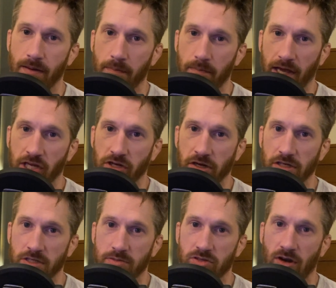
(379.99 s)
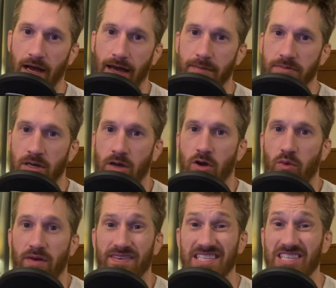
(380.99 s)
Make sure you're subscribed. We have a